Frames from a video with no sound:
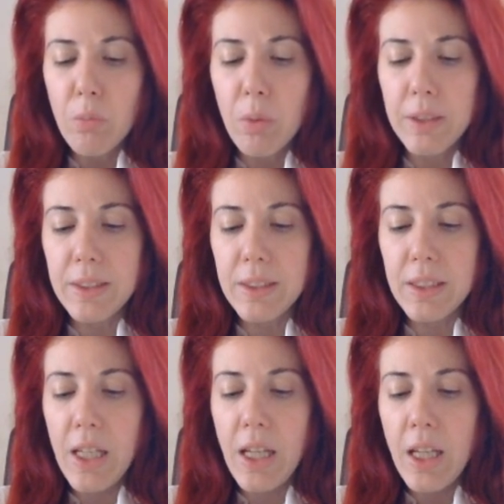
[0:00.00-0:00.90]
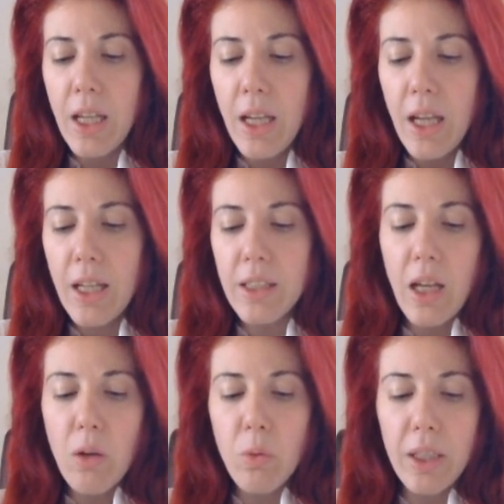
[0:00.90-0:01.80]
plus c, and
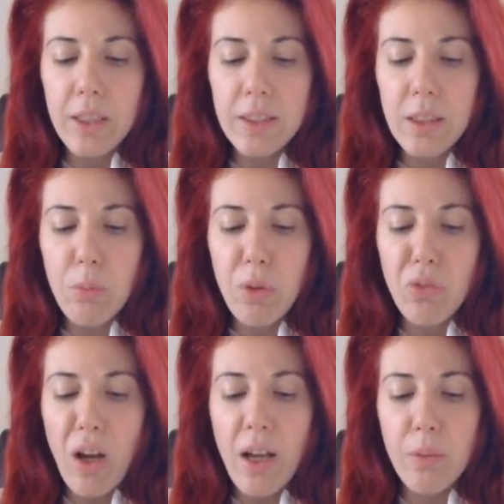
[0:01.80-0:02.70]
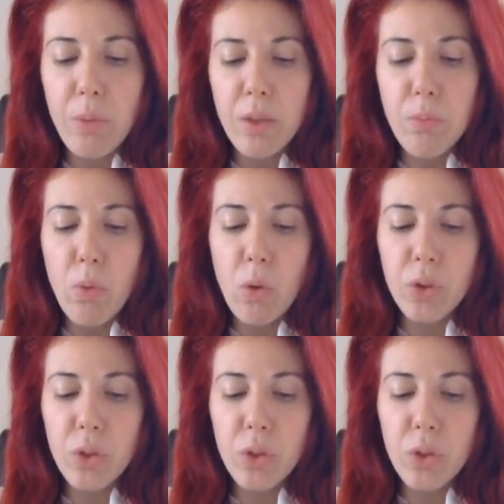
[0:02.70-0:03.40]
now we can simplify a bit more,